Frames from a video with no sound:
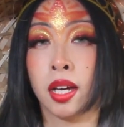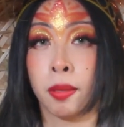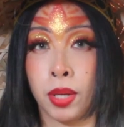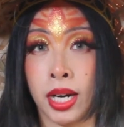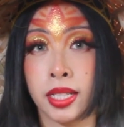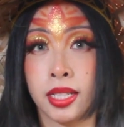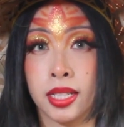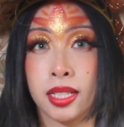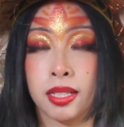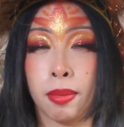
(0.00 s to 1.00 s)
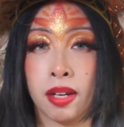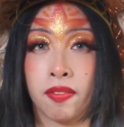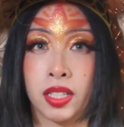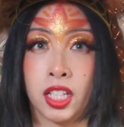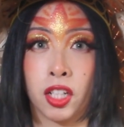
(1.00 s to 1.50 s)
practice
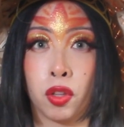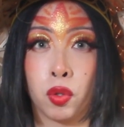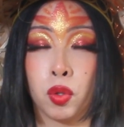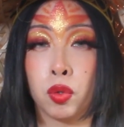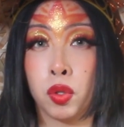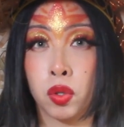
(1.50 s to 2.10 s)
manifestation through